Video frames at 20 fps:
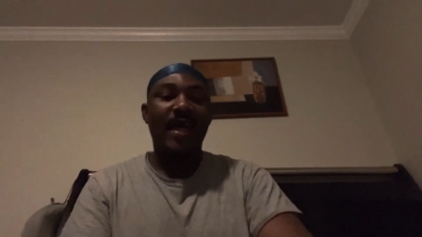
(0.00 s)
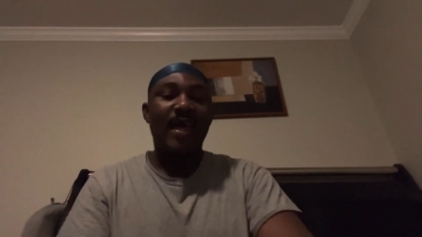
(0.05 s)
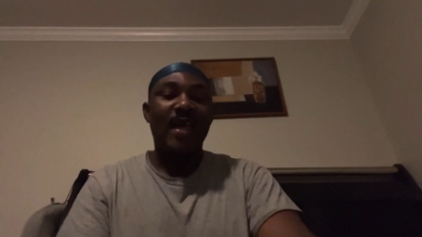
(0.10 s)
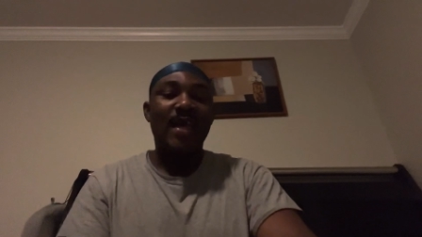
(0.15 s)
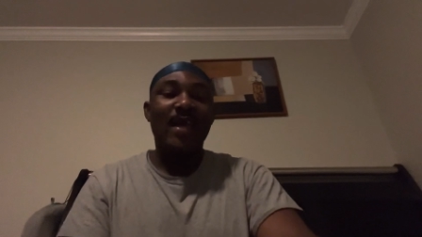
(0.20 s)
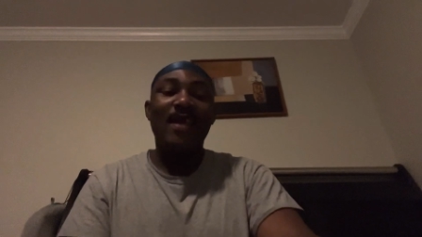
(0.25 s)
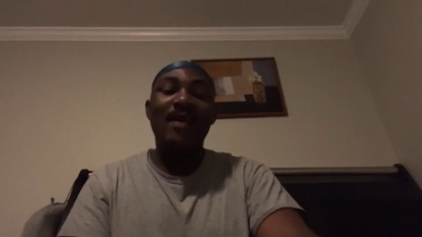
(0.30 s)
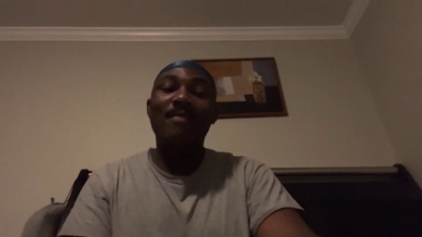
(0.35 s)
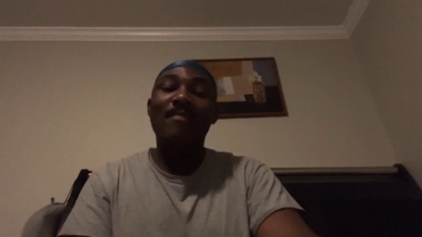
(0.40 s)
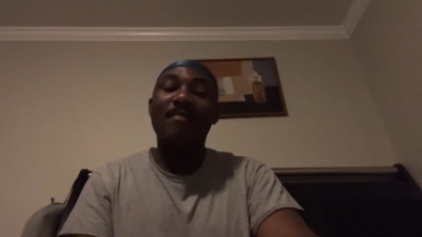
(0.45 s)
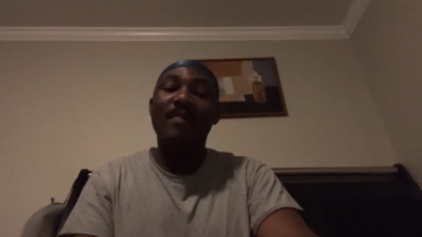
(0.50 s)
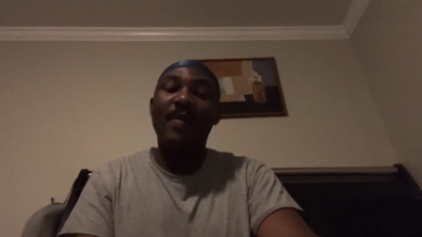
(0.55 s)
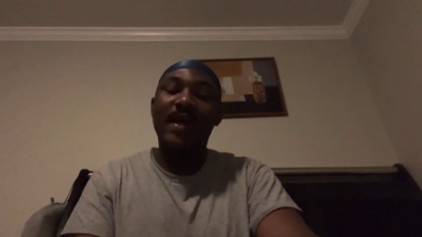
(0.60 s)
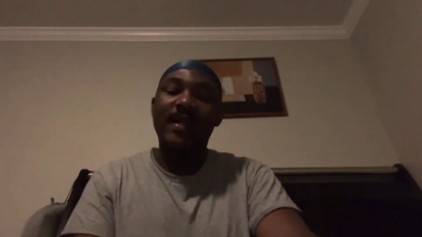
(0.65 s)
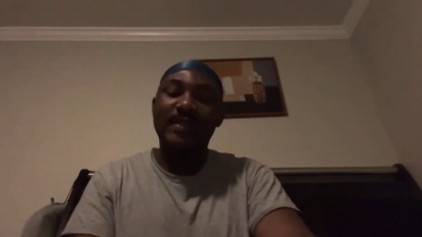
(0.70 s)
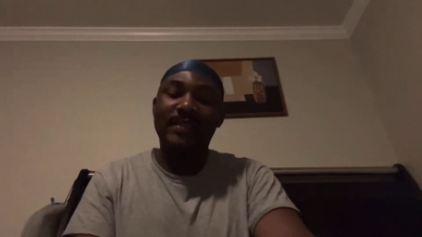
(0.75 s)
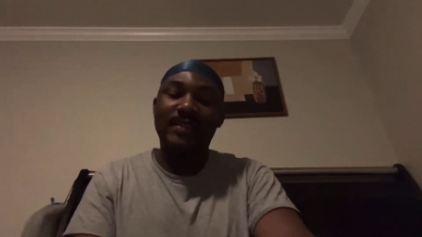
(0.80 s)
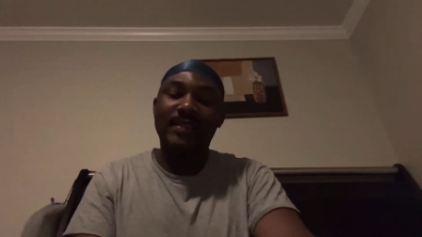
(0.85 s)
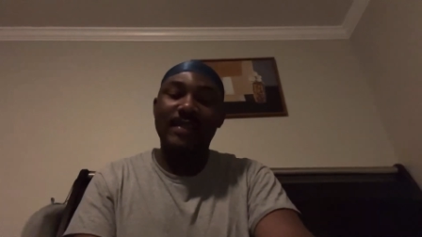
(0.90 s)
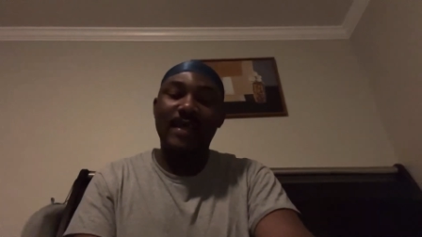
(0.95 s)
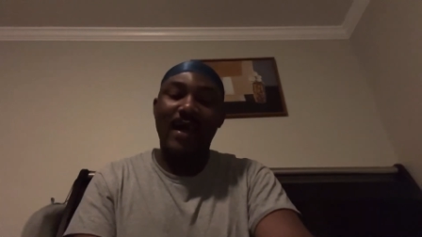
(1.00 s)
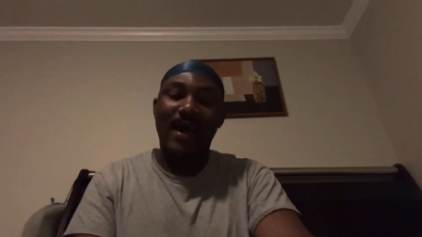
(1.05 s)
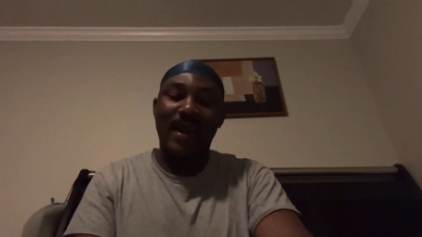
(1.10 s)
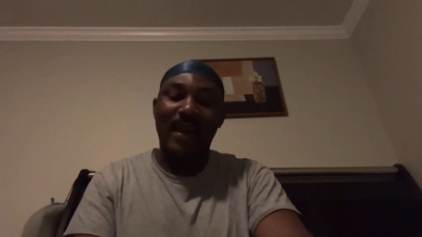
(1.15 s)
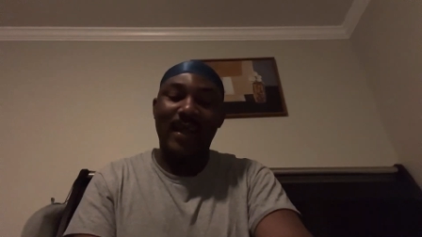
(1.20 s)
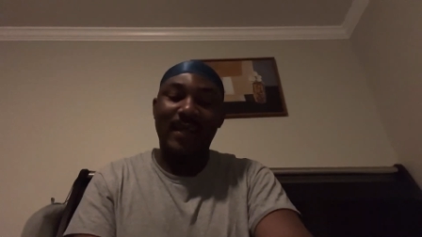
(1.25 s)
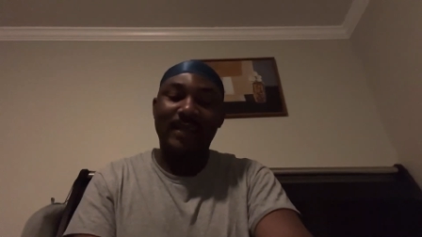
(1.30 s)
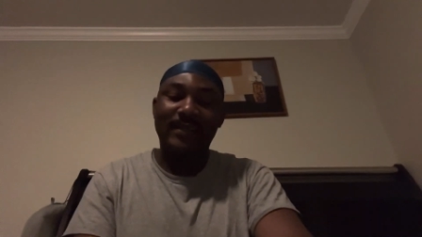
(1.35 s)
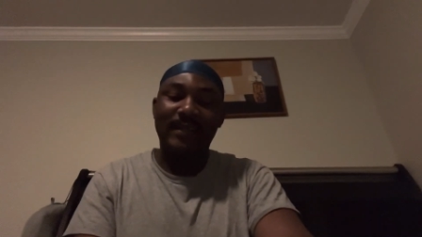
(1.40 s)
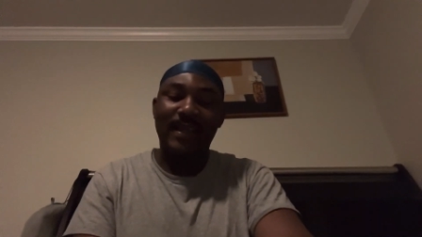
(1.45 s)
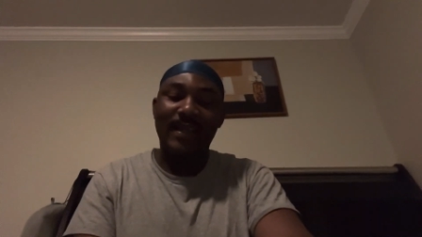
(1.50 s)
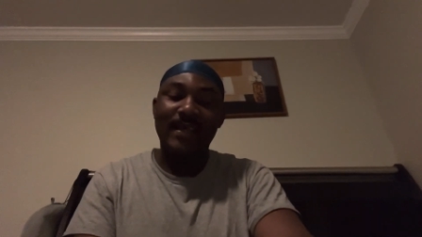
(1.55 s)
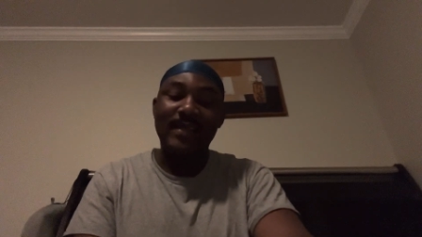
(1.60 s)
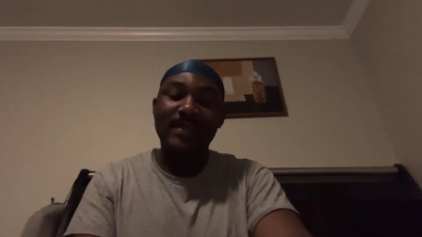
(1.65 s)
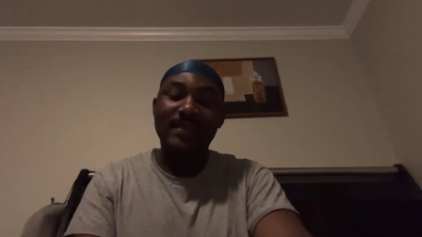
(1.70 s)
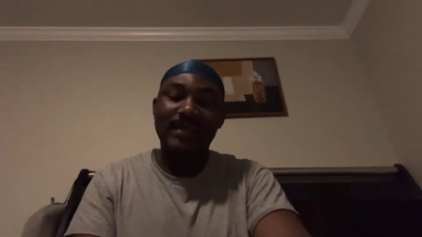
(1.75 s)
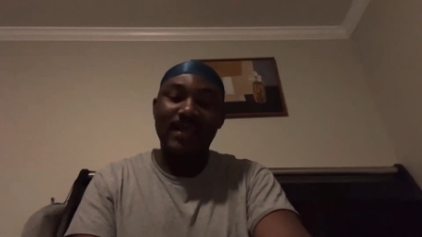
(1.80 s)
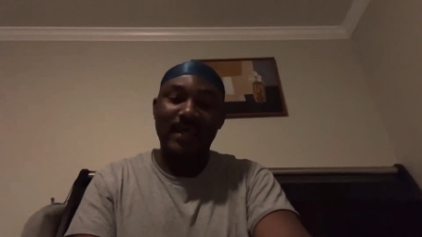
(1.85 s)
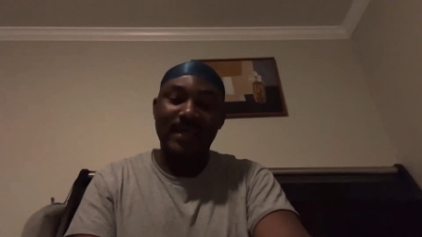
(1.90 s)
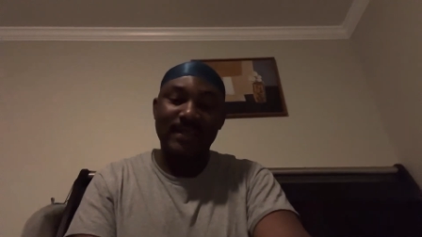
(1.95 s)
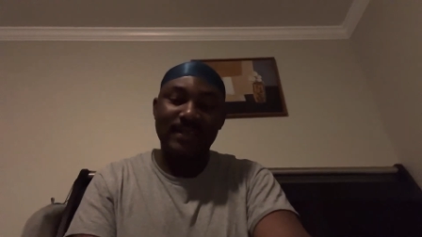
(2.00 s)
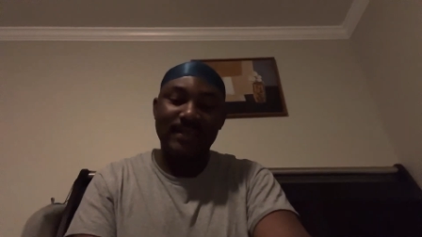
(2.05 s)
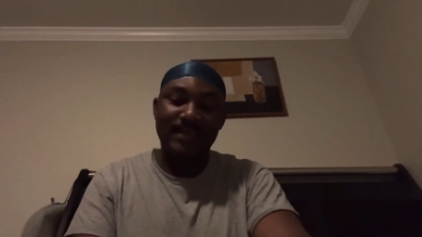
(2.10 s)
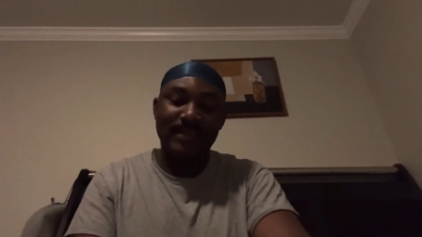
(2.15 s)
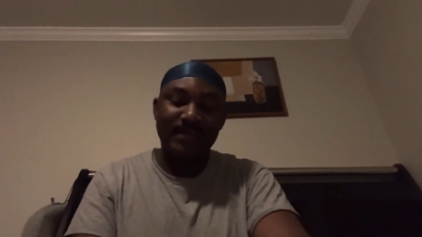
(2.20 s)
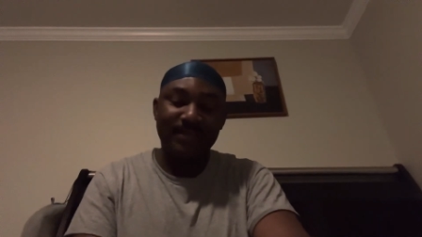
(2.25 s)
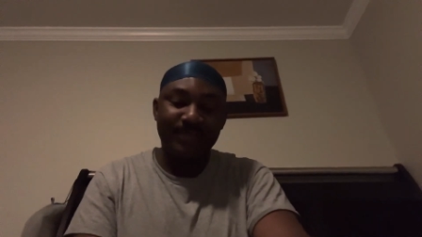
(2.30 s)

he met Alex and he says